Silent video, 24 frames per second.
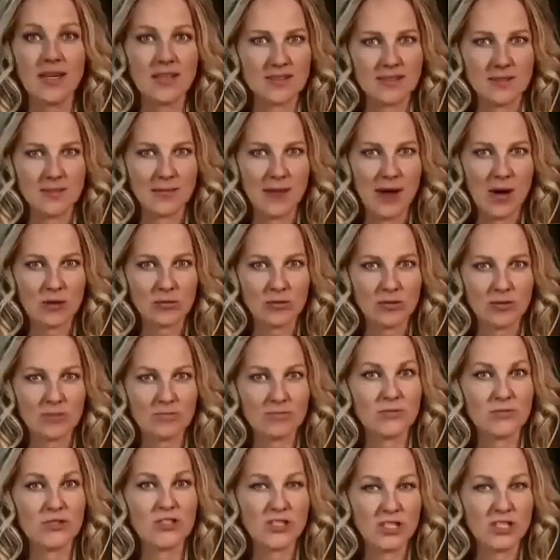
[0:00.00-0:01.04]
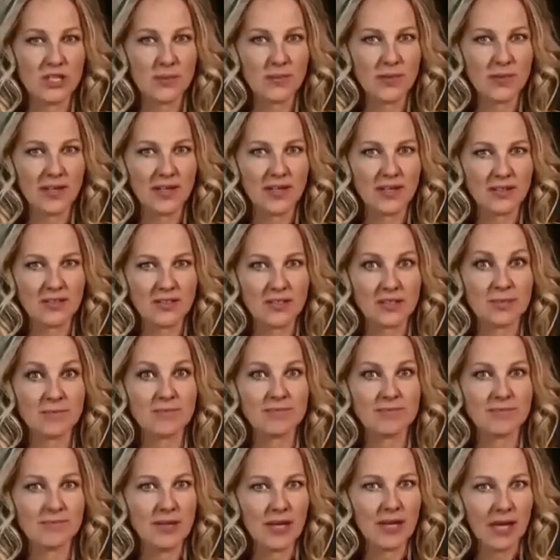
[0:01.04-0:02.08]
It's about cheap energy
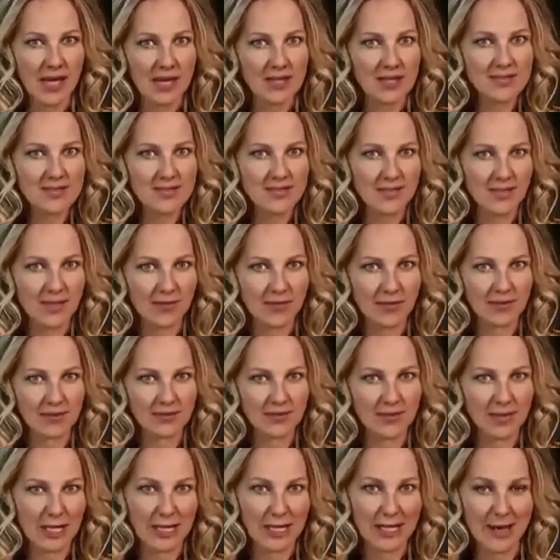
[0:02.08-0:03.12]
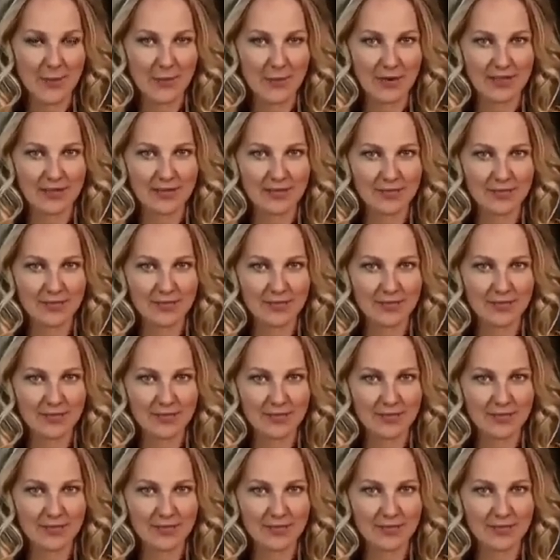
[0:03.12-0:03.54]
and saving the climate.